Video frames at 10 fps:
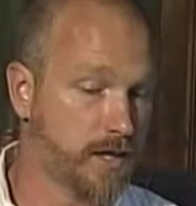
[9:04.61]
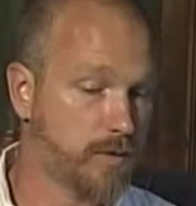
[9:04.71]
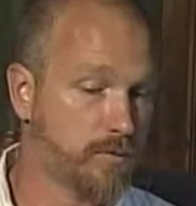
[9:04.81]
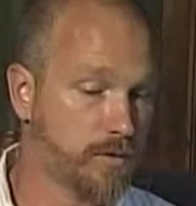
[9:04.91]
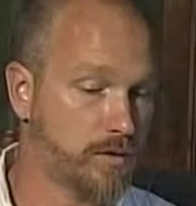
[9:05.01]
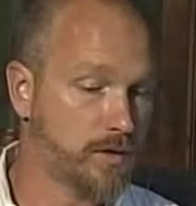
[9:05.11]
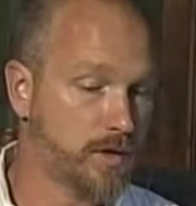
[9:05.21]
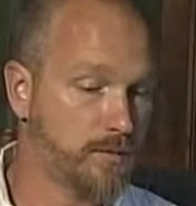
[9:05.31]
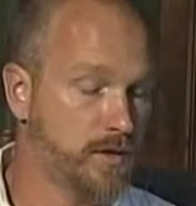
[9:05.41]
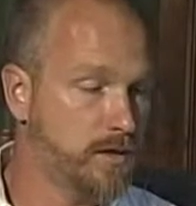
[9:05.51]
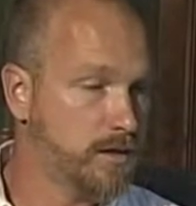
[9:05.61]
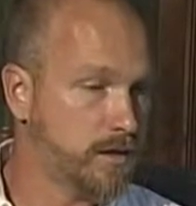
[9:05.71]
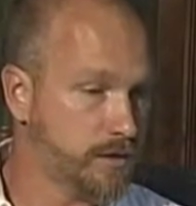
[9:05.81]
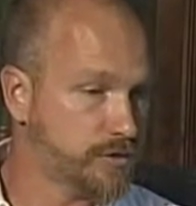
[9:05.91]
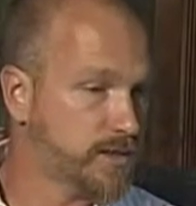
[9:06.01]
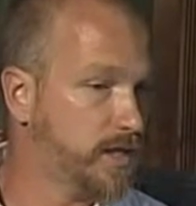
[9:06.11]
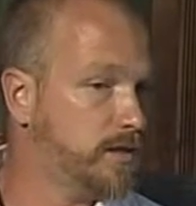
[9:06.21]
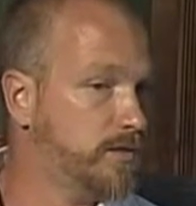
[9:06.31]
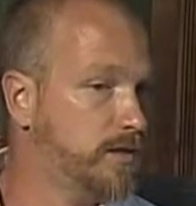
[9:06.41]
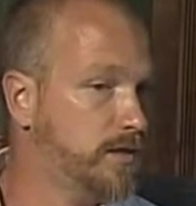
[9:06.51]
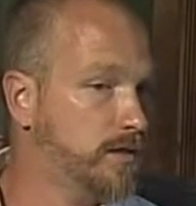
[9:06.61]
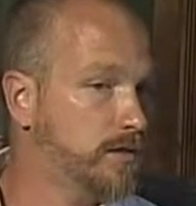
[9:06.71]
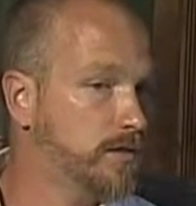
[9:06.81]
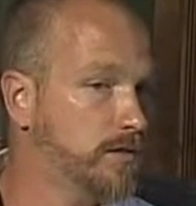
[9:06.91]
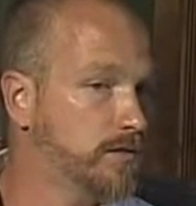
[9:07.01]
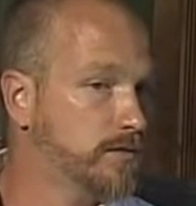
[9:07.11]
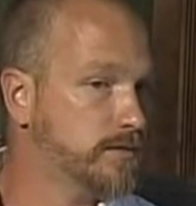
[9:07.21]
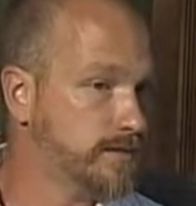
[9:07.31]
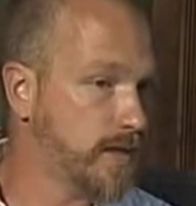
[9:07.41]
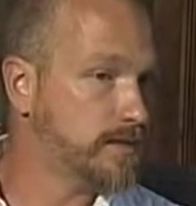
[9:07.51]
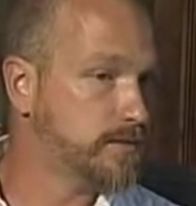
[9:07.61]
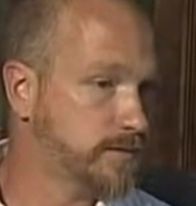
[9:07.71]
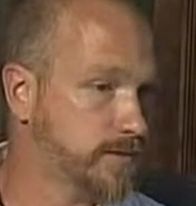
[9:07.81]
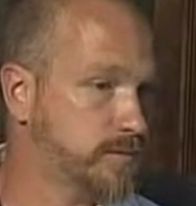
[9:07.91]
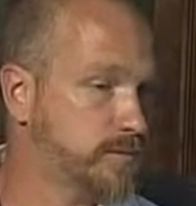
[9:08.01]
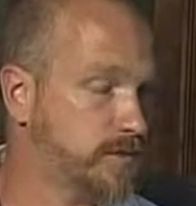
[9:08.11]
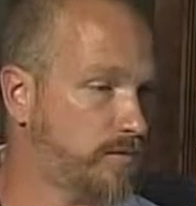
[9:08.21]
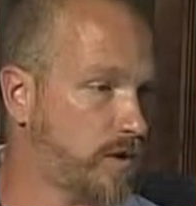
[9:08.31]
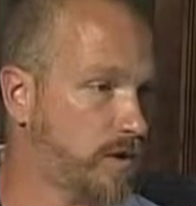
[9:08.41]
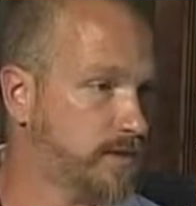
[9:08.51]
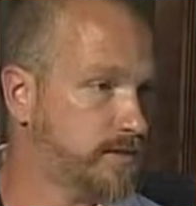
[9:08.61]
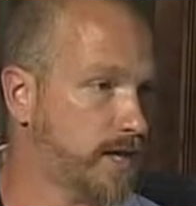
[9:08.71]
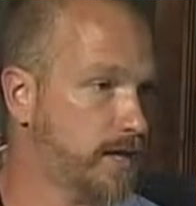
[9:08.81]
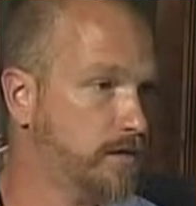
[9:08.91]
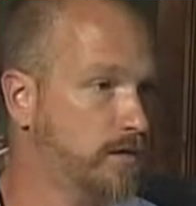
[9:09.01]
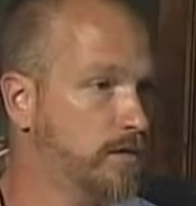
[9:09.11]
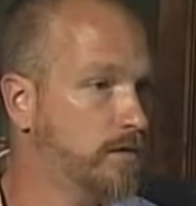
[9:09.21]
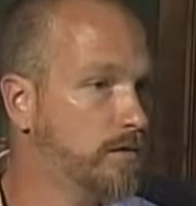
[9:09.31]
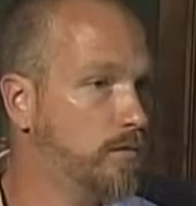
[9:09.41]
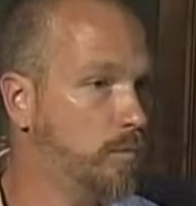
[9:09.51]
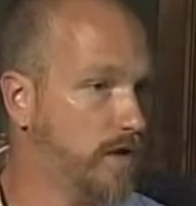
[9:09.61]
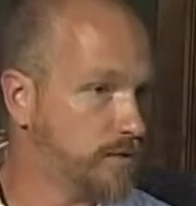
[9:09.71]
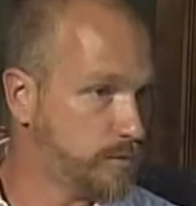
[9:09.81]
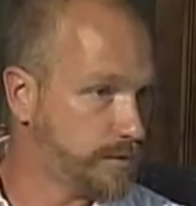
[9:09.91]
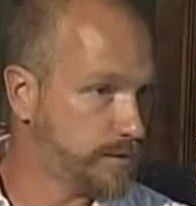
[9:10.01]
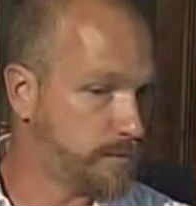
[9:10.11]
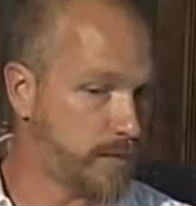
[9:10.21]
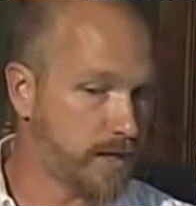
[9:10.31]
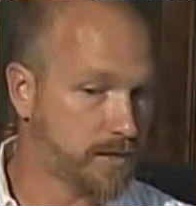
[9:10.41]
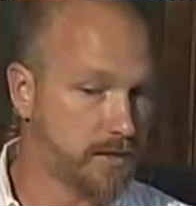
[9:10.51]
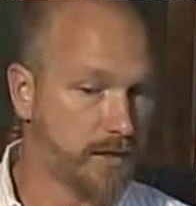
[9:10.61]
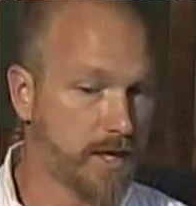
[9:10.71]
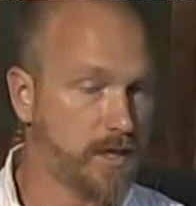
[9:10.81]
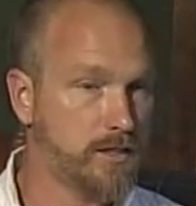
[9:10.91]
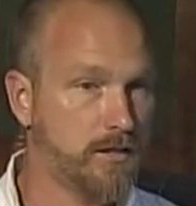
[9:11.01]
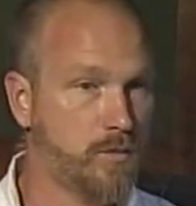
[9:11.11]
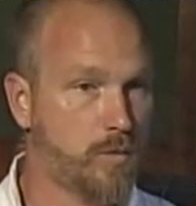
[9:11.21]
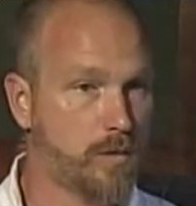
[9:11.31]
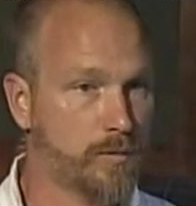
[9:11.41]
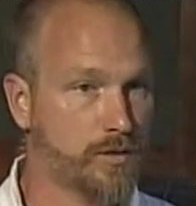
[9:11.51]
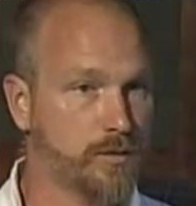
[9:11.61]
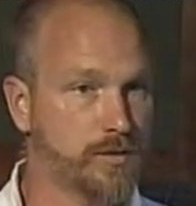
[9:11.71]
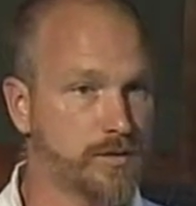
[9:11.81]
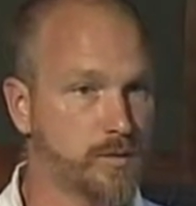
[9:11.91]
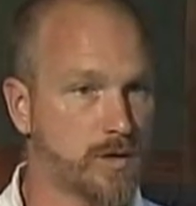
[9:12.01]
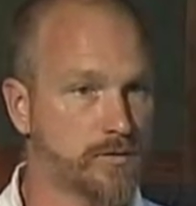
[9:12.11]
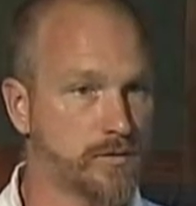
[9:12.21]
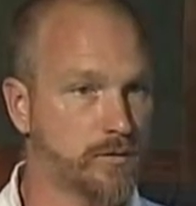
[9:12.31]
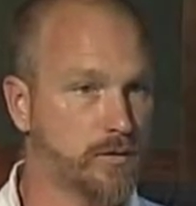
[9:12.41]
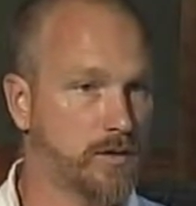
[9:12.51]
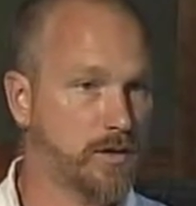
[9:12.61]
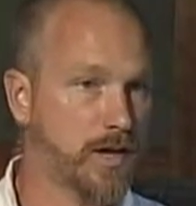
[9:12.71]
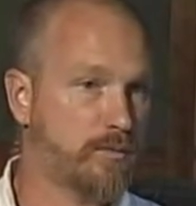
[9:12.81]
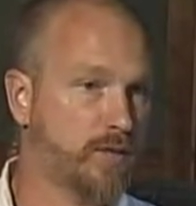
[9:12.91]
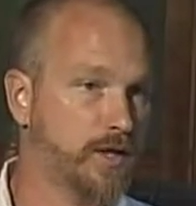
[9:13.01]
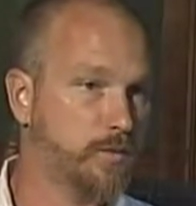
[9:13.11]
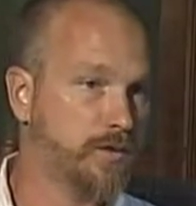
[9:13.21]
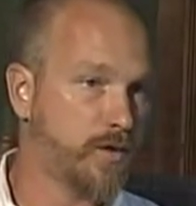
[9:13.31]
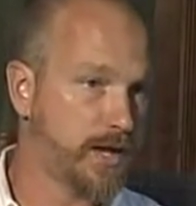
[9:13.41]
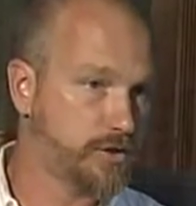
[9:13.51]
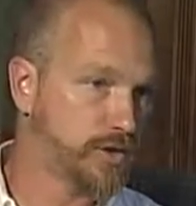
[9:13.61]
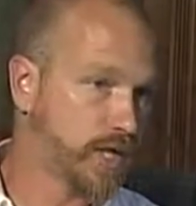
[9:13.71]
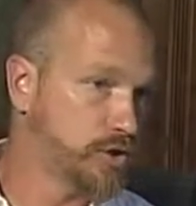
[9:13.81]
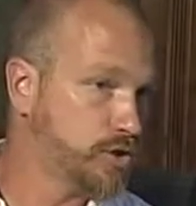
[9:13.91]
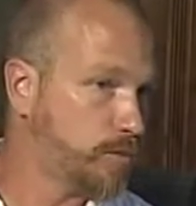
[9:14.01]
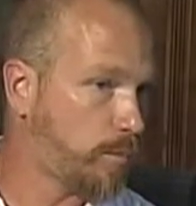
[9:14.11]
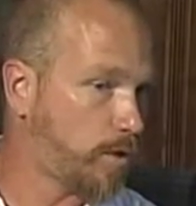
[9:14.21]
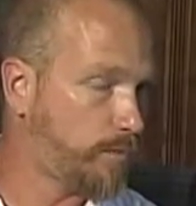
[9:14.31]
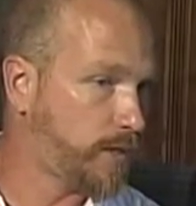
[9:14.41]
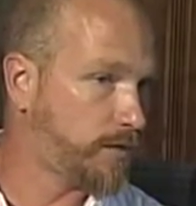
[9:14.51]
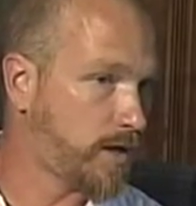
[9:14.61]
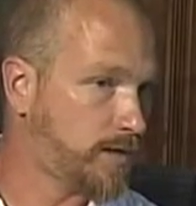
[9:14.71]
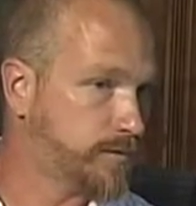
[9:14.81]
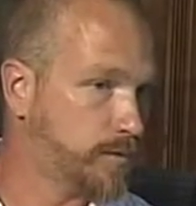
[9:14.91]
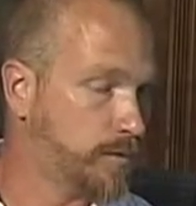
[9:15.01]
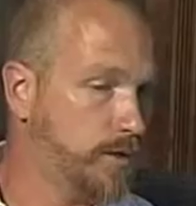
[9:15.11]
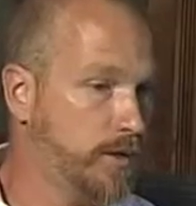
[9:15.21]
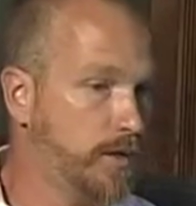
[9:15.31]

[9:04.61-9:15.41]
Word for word: care program, understanding the signs and symptoms of heart attack, what to expect, and then what we're doing is we're also collaborating with our education department at the hospital